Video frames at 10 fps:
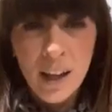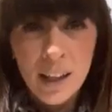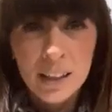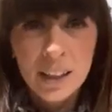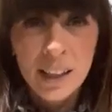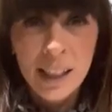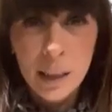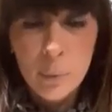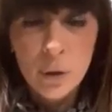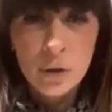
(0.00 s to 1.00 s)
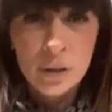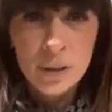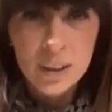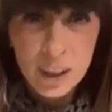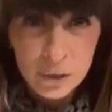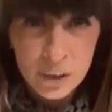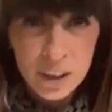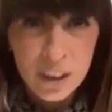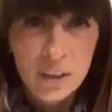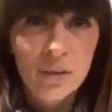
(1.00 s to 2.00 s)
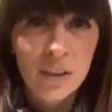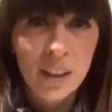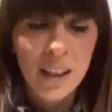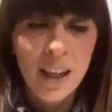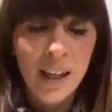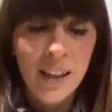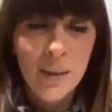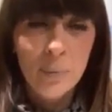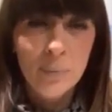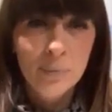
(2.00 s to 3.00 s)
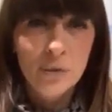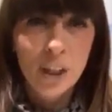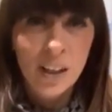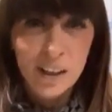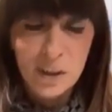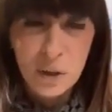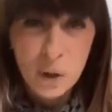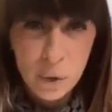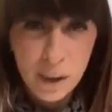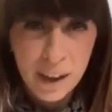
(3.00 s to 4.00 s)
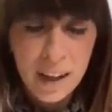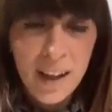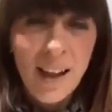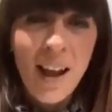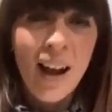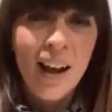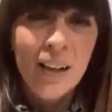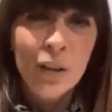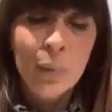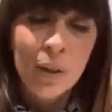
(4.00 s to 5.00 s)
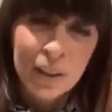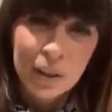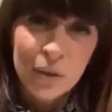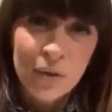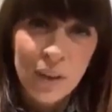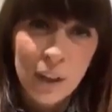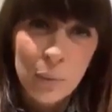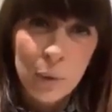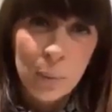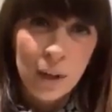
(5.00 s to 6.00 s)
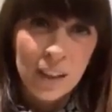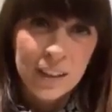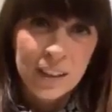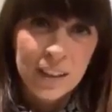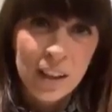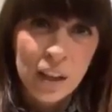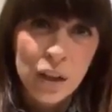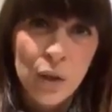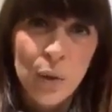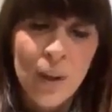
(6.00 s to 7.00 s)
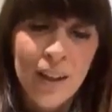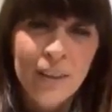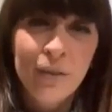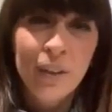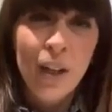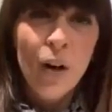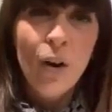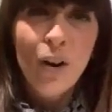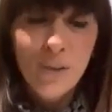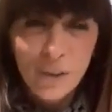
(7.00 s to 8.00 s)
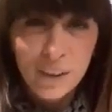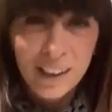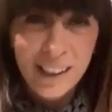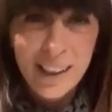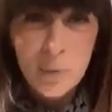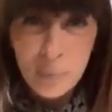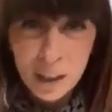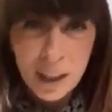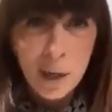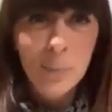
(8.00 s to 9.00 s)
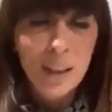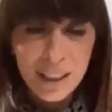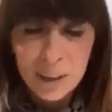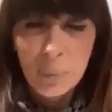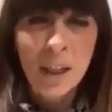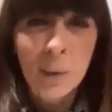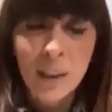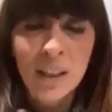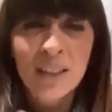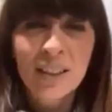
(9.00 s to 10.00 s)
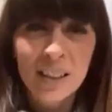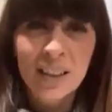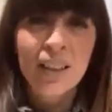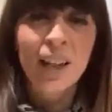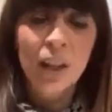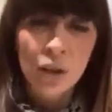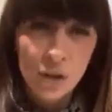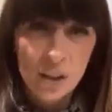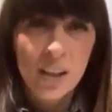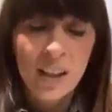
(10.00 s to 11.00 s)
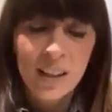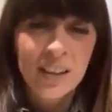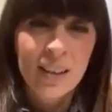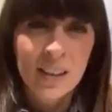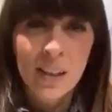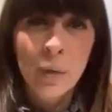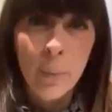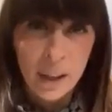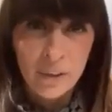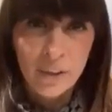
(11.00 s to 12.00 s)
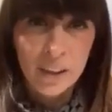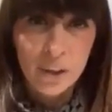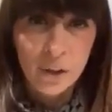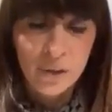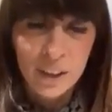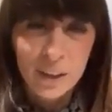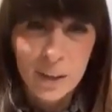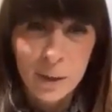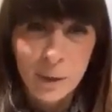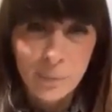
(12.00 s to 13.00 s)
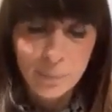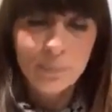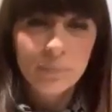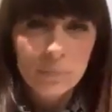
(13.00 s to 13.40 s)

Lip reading: to keep your self-discovery challenge going, and your personal development practice that you have hopefully it's becoming consistent, and you're starting to see the benefits of it. So